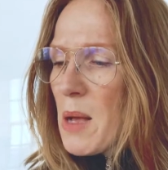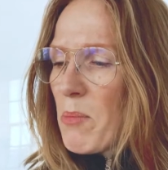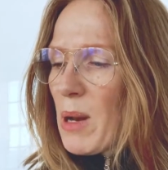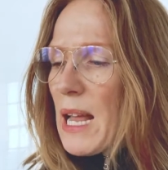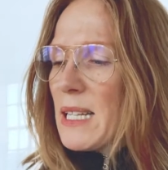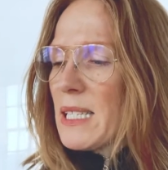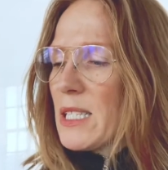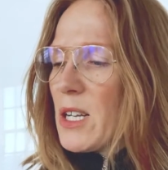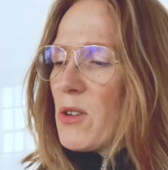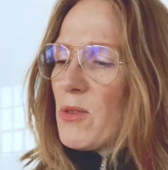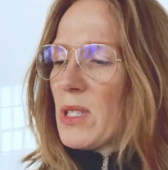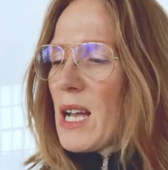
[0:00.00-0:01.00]

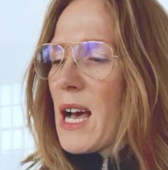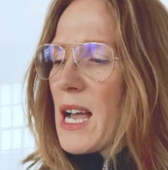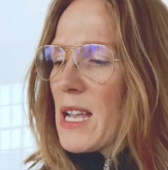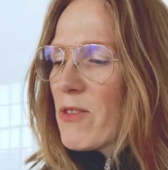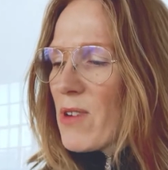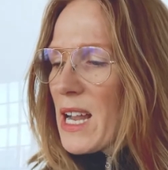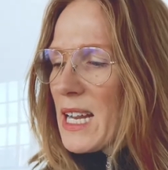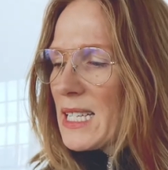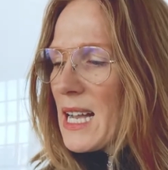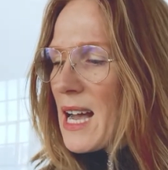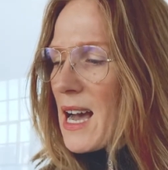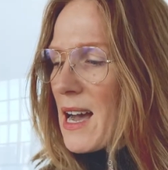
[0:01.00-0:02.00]
Plasto's high grade,
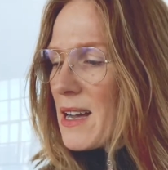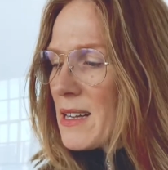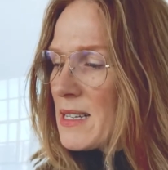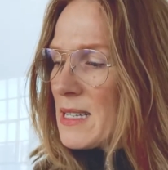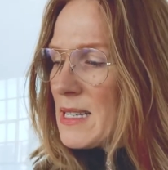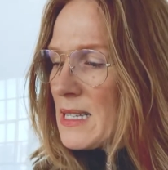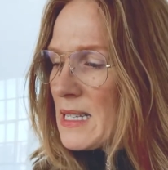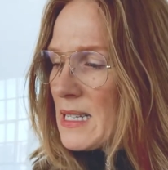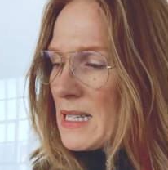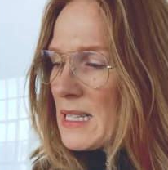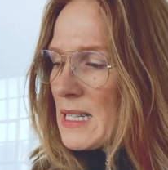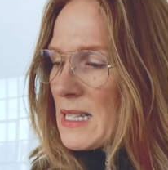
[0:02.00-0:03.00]
ha!
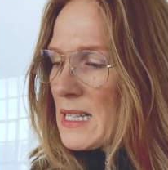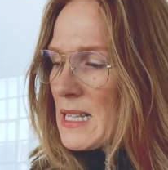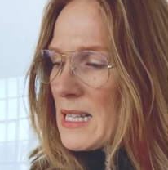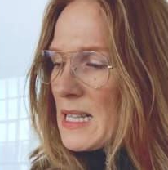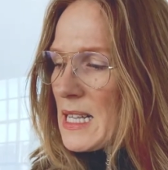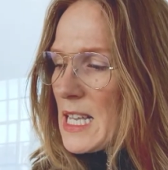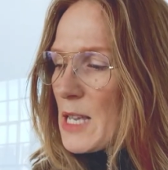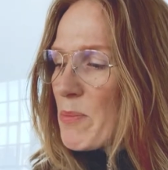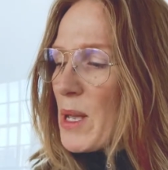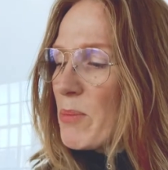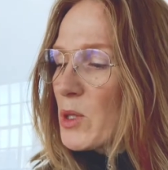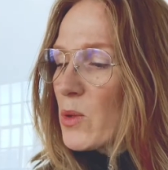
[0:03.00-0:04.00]
He
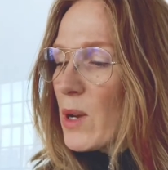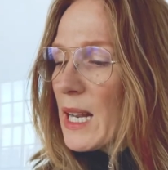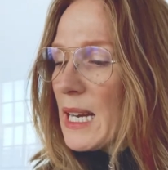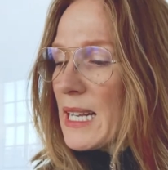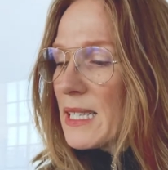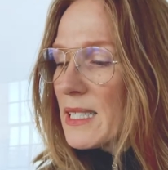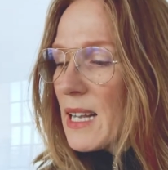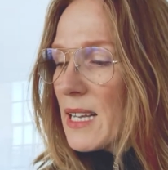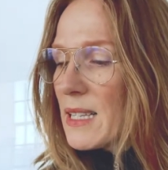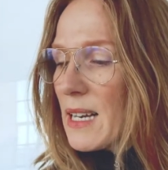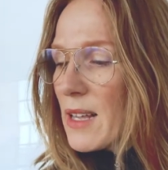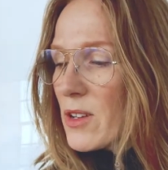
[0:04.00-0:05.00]
peeped quickly inside
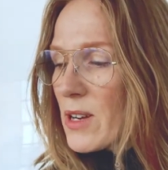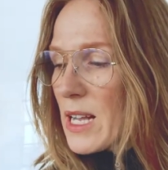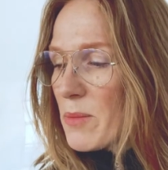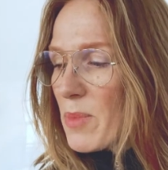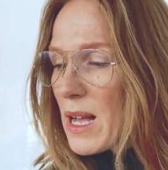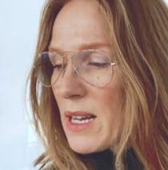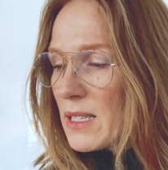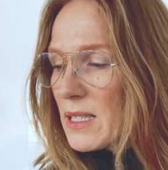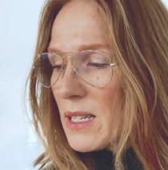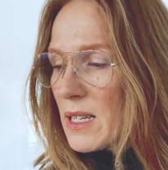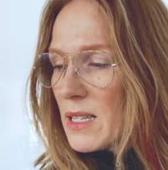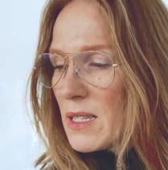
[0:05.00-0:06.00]
the leather
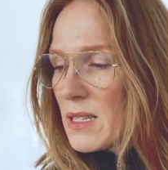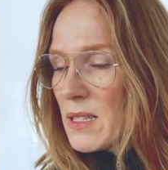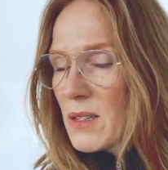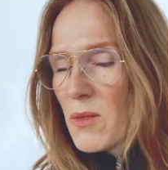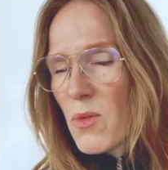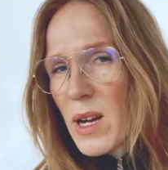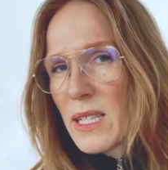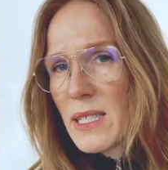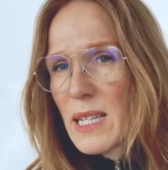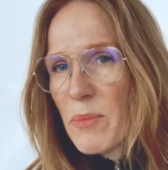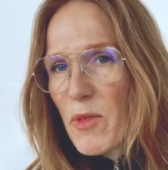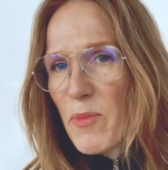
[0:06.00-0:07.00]
headband. White
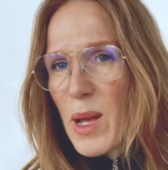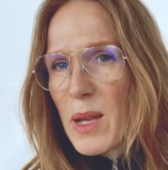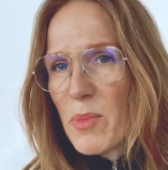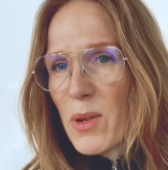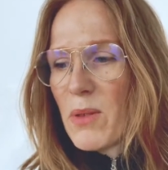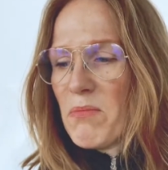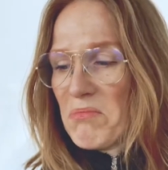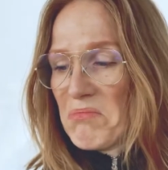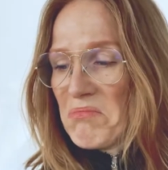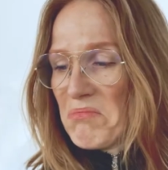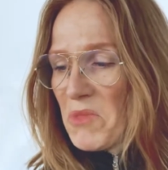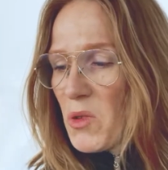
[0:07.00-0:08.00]
slip of paper,
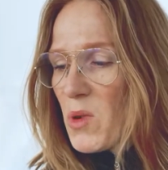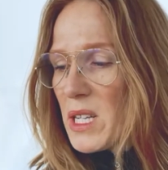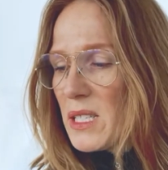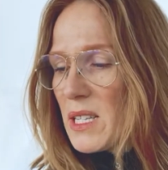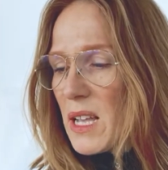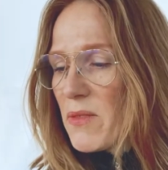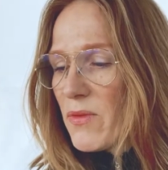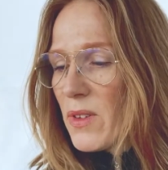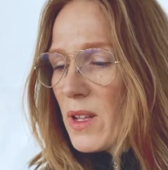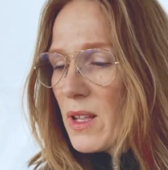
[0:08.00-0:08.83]
quite safe.